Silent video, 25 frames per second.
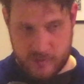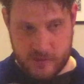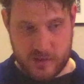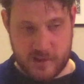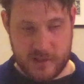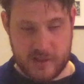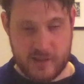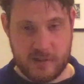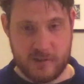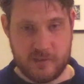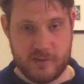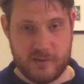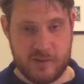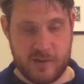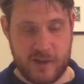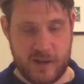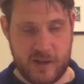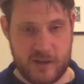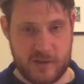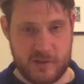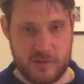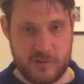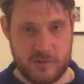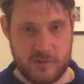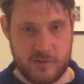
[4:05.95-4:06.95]
The little
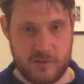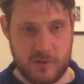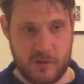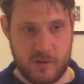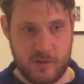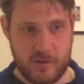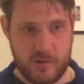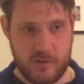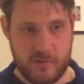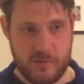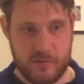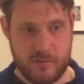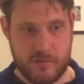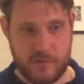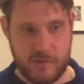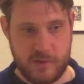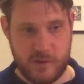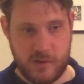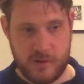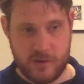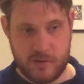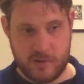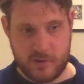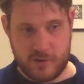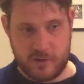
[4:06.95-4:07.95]
dash of
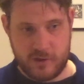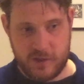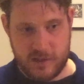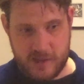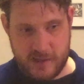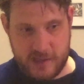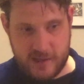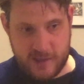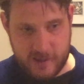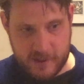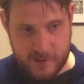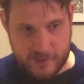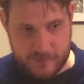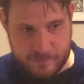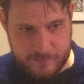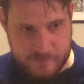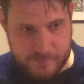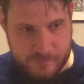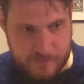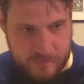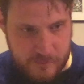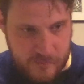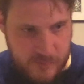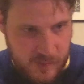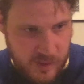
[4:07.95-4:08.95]
Killilla
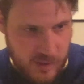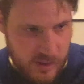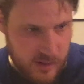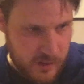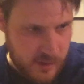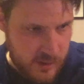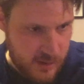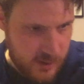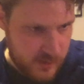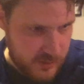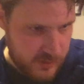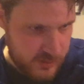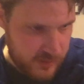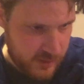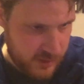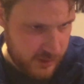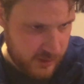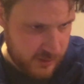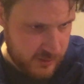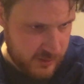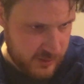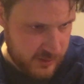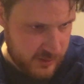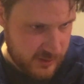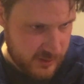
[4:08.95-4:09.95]
that I
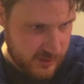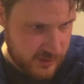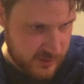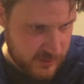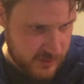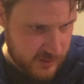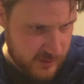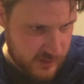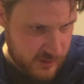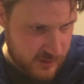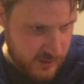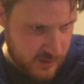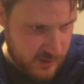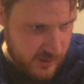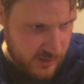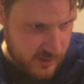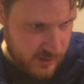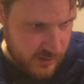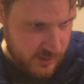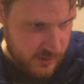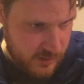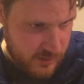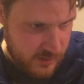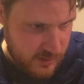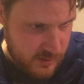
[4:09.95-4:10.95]
think is in
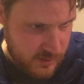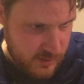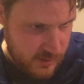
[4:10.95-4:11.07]
here.